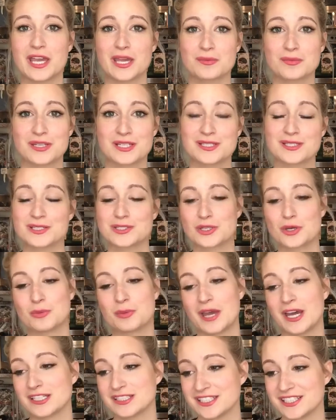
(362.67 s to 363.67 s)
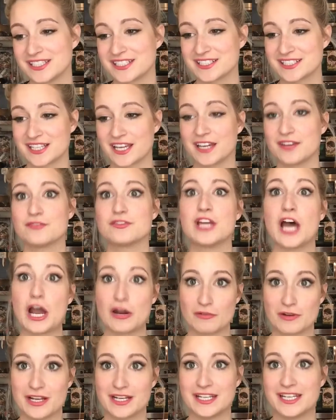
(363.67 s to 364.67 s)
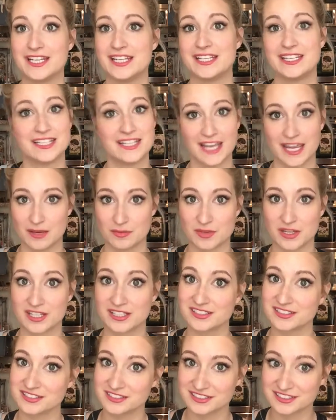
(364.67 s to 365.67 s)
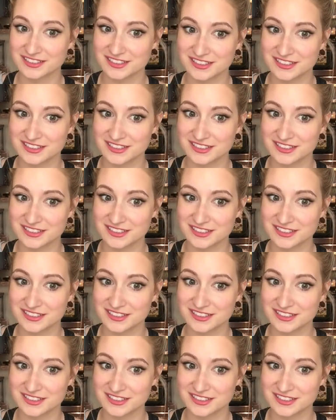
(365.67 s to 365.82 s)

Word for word: Gaiman so badly because I have not read any Gaiman.